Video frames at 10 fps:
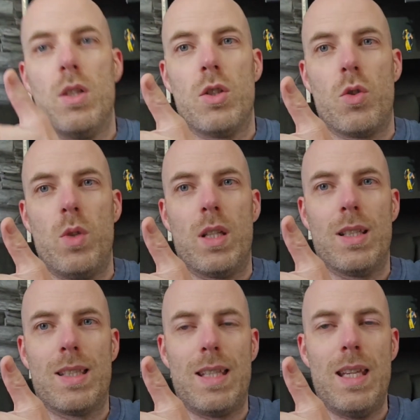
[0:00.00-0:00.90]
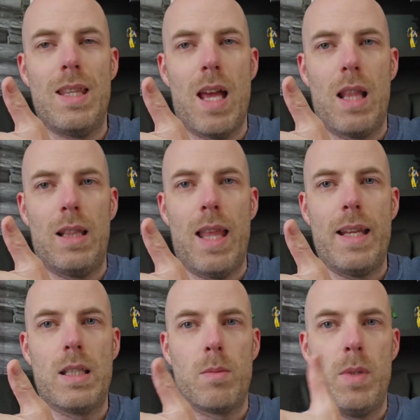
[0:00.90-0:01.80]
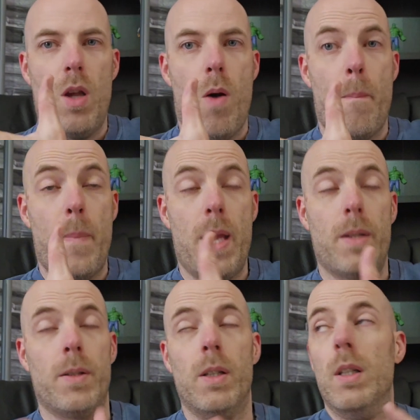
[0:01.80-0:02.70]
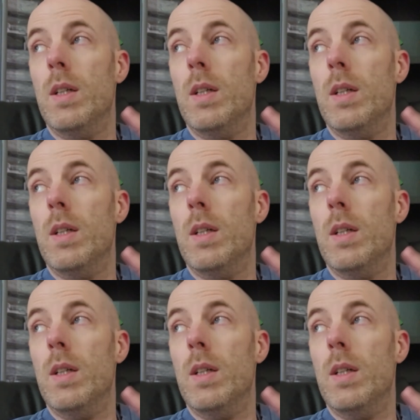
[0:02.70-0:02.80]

so you can see that lights me up better.